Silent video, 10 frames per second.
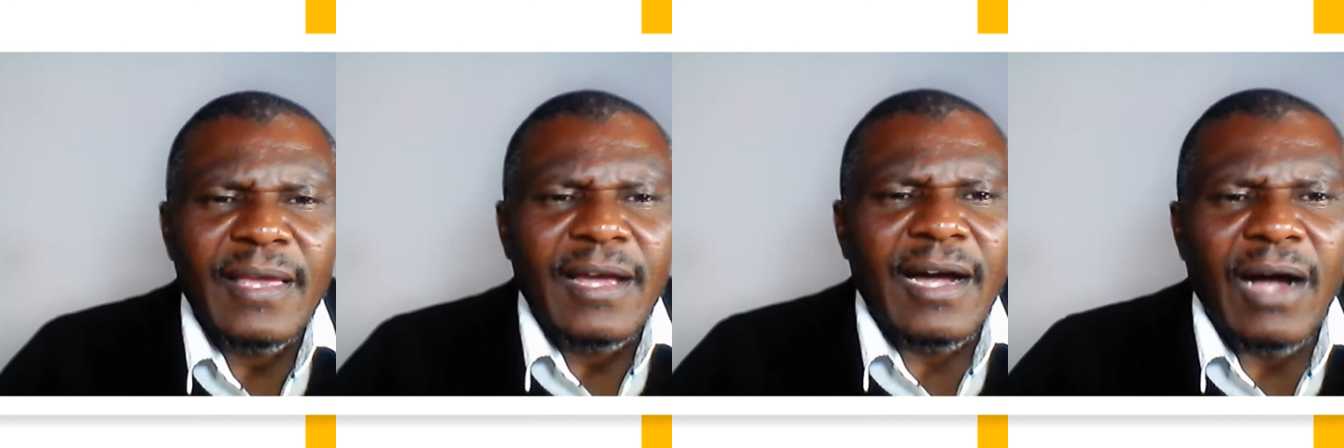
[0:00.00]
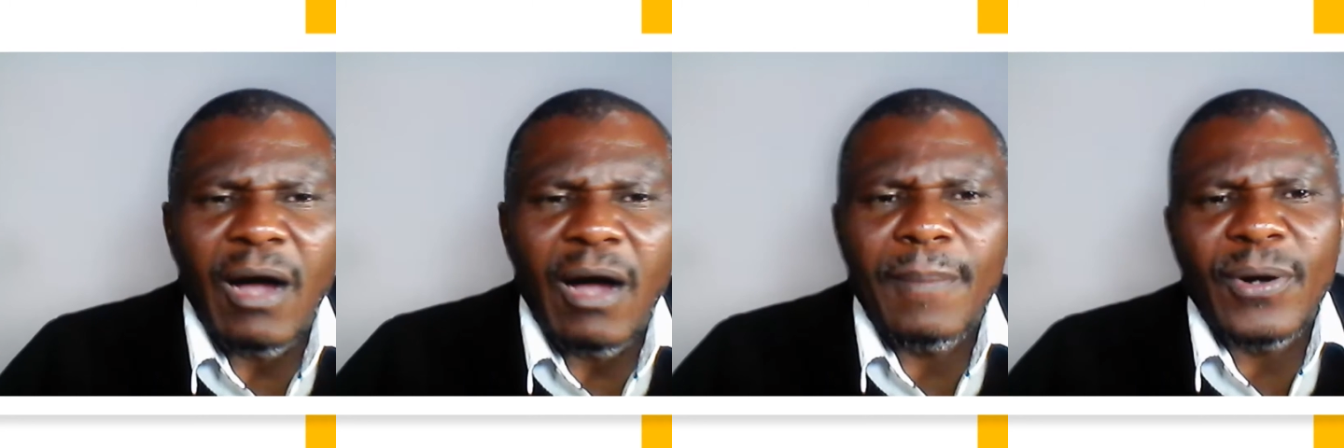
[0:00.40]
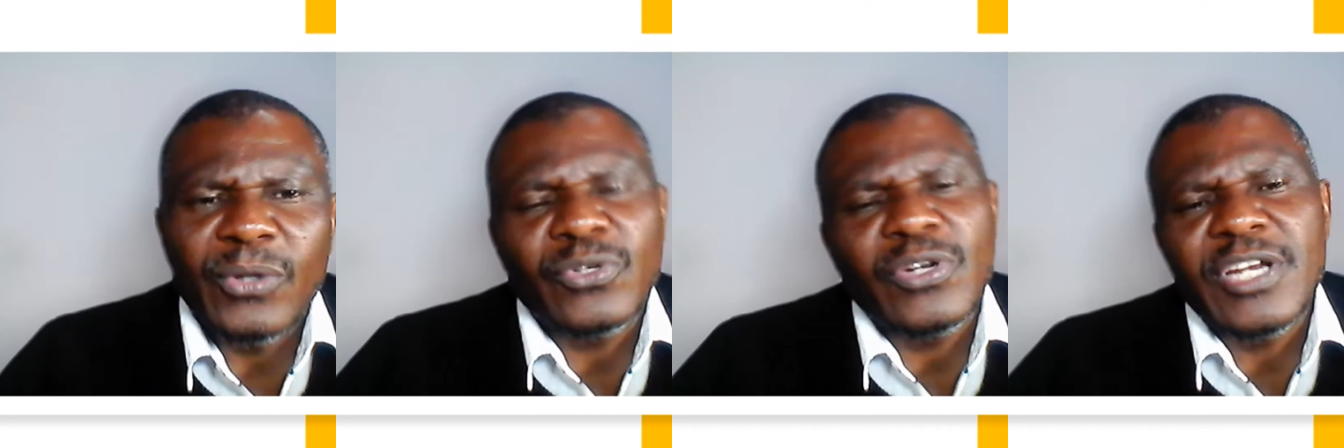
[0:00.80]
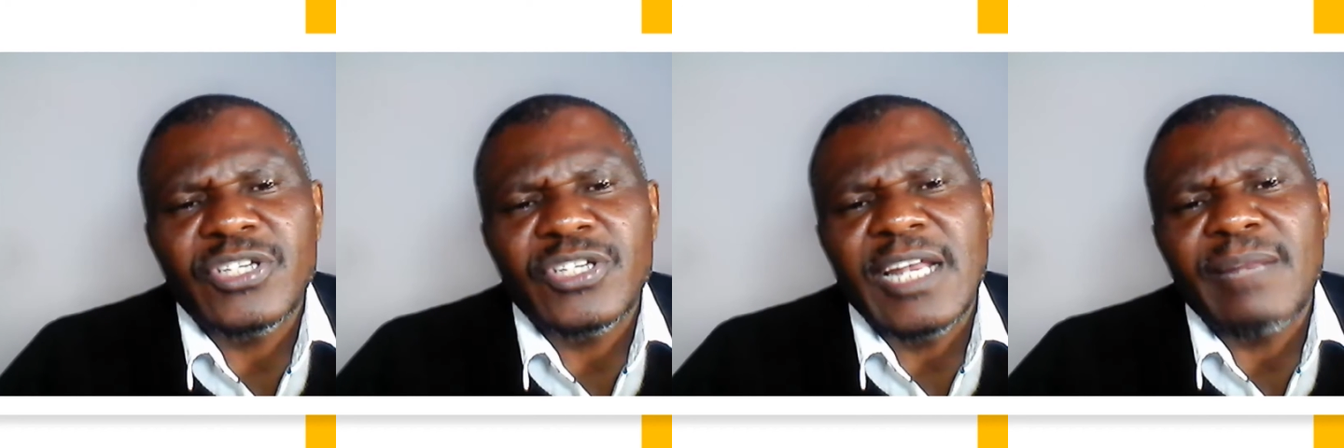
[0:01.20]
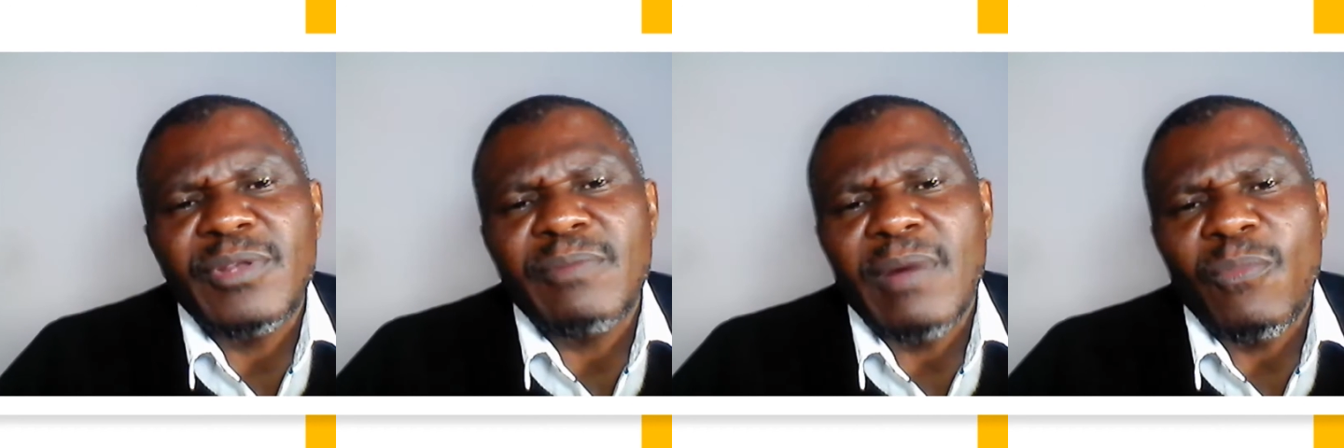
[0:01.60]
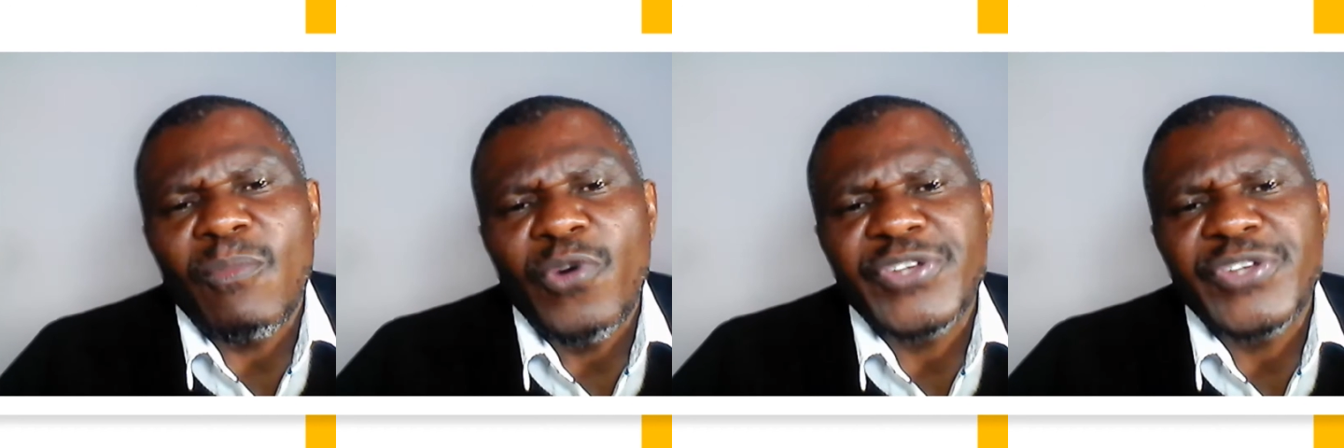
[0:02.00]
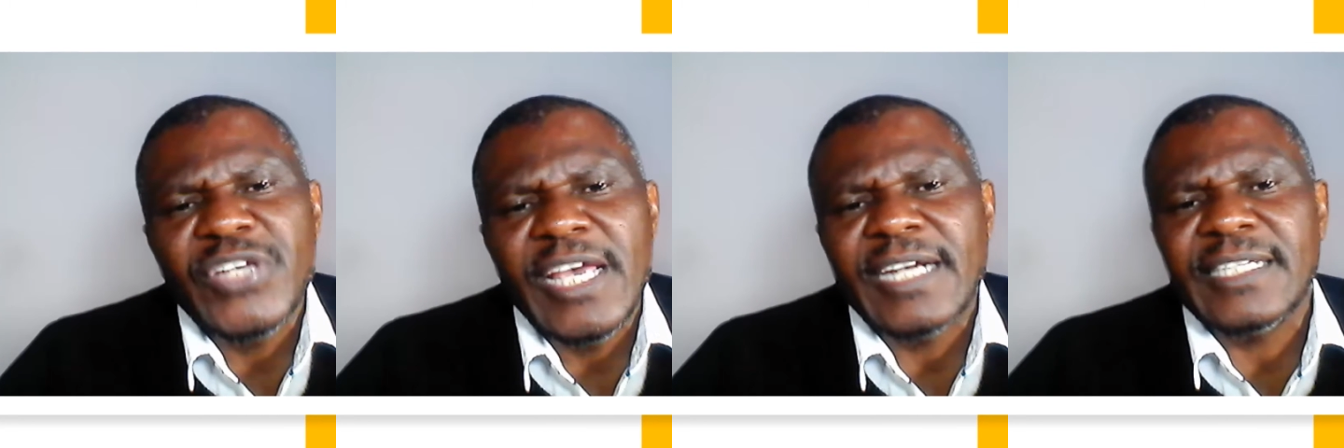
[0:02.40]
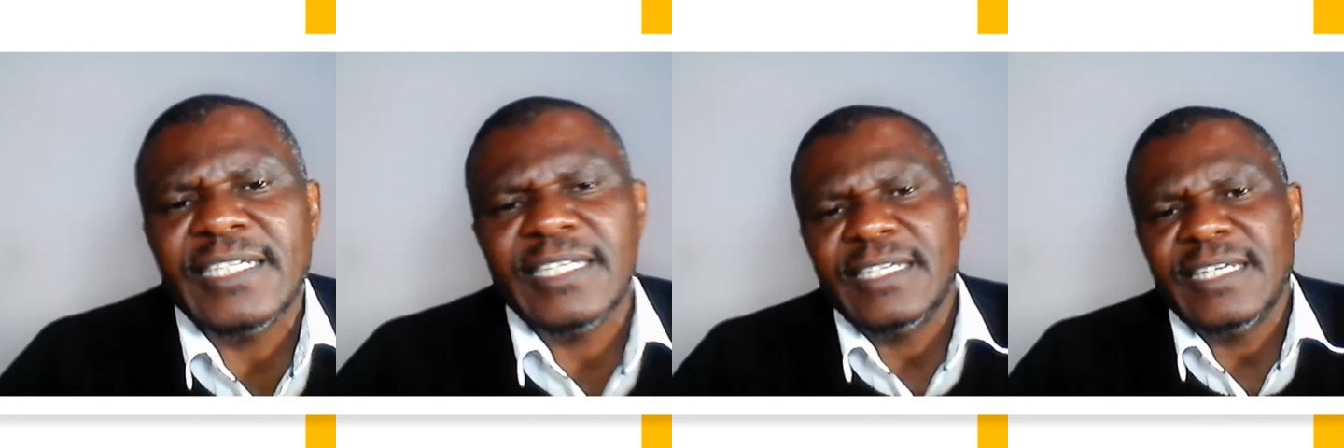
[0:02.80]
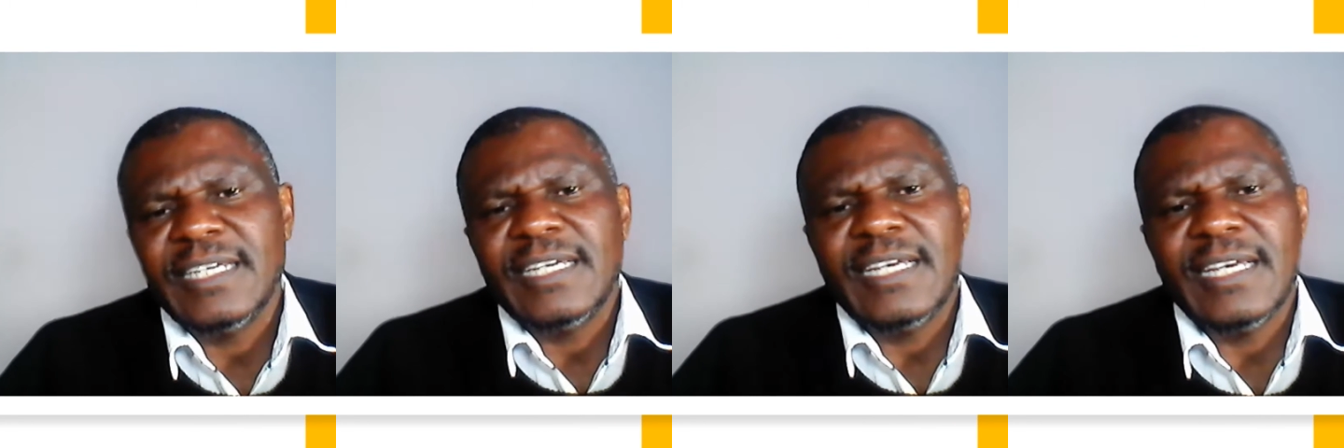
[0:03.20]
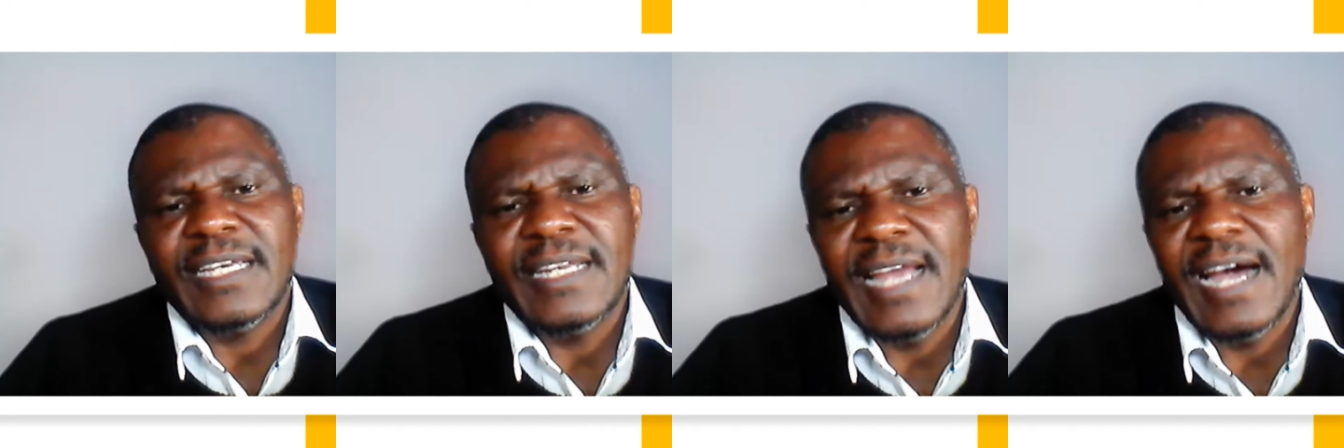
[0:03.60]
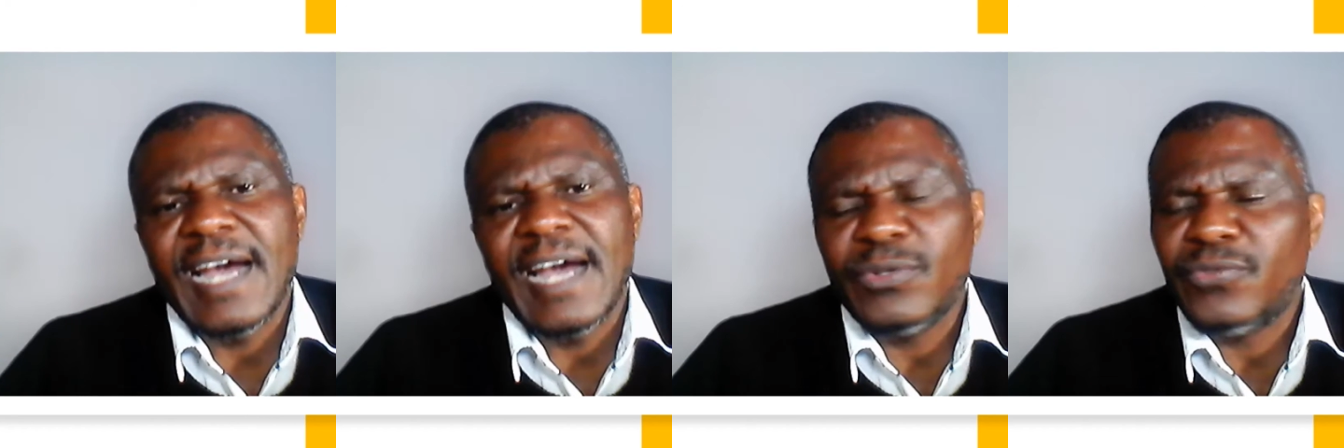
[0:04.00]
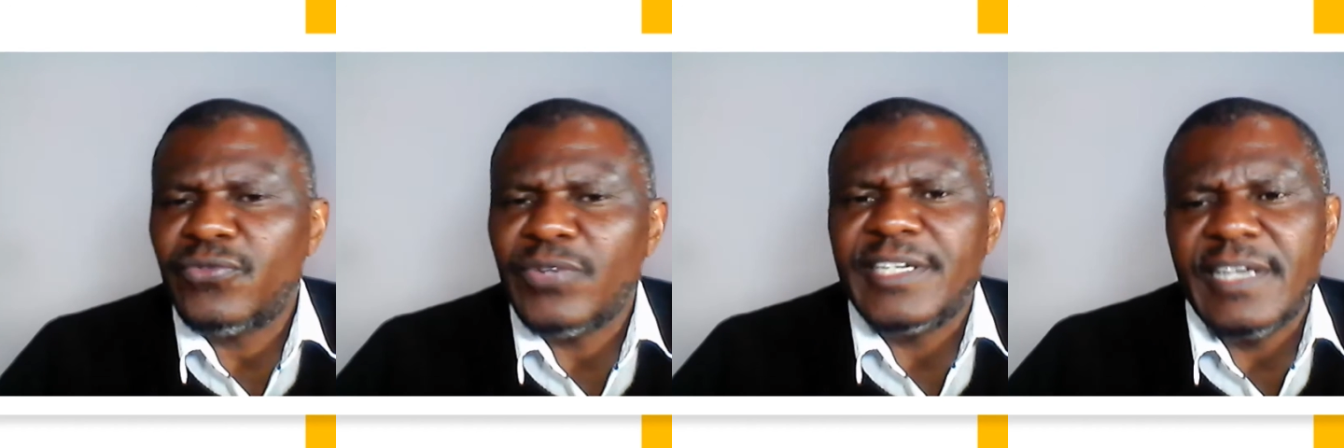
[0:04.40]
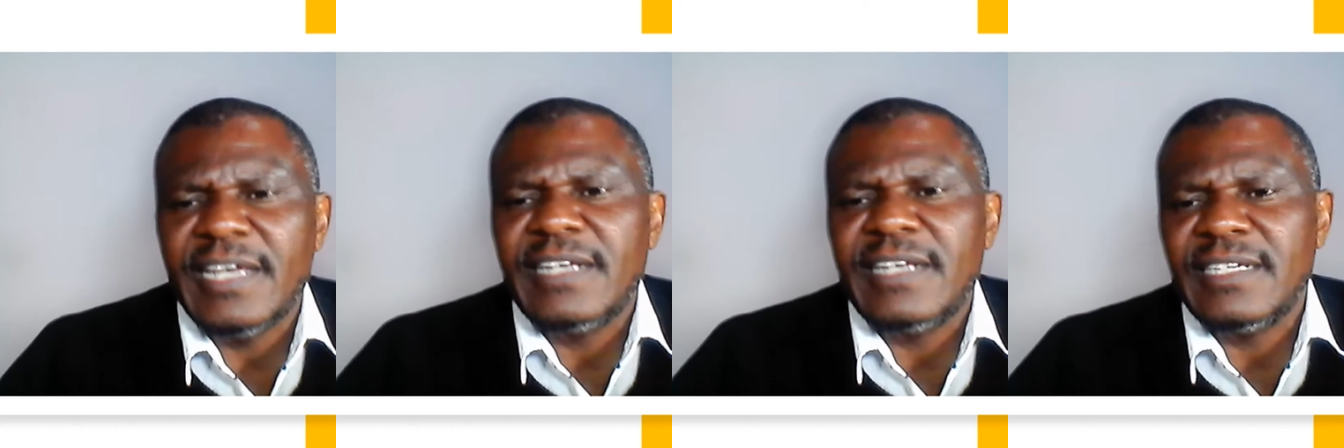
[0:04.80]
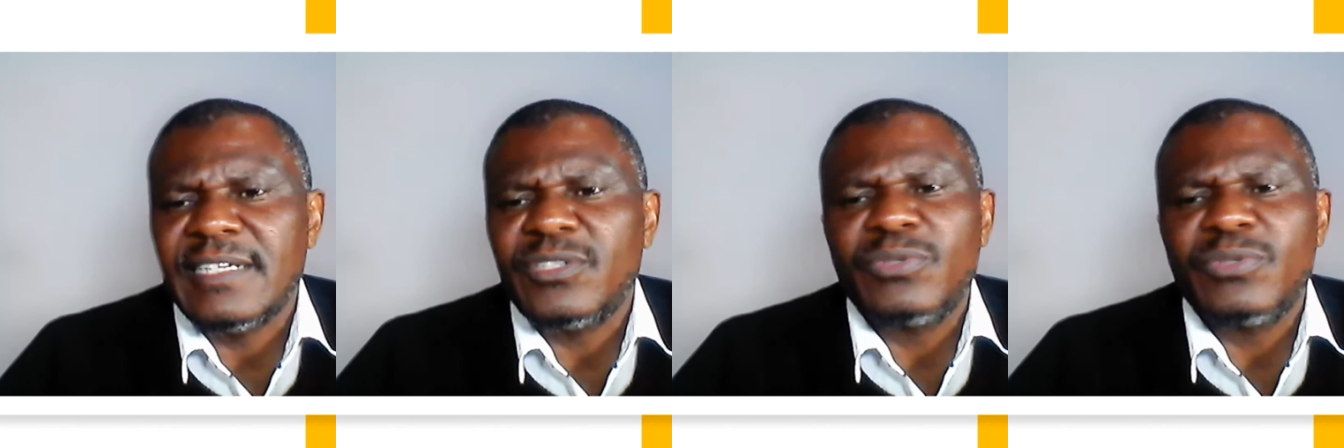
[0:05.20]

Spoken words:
How about your National Minimum Wage Act 9 of 2018?